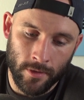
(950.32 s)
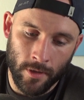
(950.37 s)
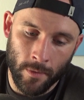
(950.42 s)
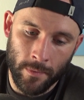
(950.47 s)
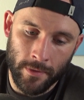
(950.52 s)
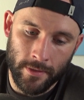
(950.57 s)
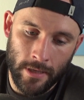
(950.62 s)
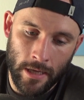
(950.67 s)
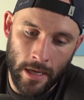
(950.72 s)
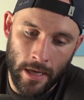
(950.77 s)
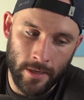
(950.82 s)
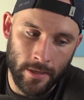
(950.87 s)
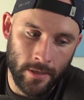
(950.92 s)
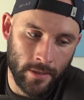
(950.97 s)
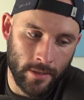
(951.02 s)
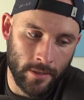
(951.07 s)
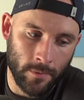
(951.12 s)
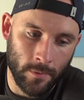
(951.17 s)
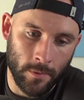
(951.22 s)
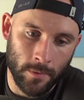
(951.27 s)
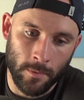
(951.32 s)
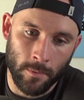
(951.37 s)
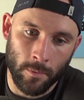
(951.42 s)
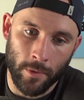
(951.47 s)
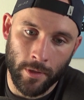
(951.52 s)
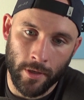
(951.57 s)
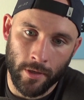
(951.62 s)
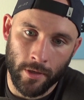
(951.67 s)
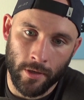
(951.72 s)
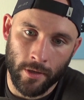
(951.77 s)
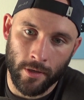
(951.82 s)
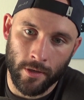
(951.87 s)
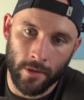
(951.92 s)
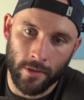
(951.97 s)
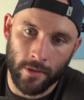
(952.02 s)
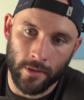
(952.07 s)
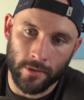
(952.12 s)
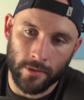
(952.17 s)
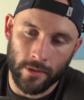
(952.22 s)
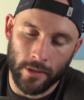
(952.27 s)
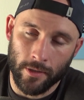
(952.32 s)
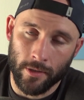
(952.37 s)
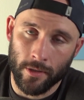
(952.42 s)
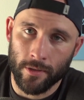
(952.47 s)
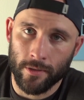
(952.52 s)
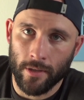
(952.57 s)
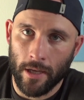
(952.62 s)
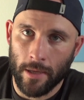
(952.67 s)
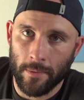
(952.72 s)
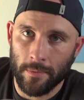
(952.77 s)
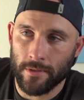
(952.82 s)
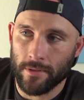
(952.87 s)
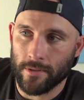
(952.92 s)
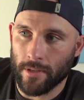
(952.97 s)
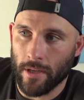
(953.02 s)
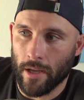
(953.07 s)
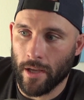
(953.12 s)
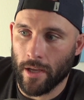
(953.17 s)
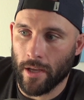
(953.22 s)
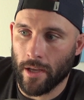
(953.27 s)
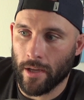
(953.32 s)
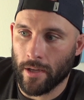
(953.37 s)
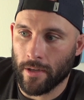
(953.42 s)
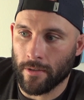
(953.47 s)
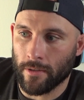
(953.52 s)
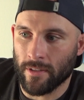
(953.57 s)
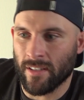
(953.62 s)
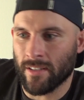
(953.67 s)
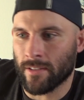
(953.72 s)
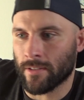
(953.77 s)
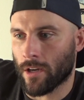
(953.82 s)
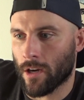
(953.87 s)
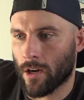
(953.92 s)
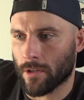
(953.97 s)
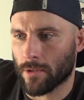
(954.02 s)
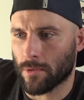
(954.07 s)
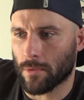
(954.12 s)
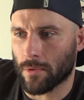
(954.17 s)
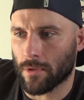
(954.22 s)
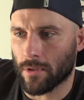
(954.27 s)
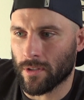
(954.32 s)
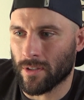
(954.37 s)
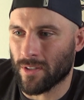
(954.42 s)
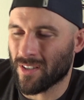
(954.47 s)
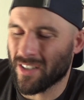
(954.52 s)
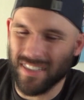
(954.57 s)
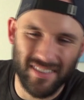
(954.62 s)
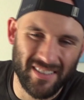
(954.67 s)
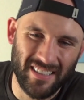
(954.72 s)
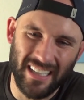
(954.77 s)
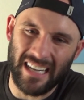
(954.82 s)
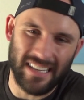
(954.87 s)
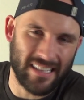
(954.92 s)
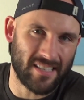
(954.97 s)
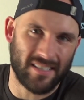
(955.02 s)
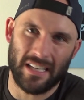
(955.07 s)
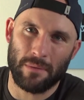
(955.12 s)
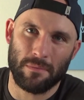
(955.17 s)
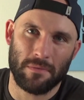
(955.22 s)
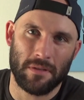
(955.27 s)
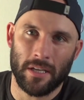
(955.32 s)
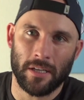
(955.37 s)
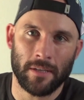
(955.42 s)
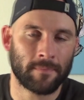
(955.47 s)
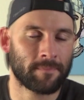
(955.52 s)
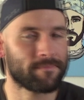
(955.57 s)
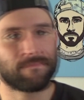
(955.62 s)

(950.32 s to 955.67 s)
me daddy, and it wasn't weird because like her dad was dead or didn't talk to her. It's kind of the same thing.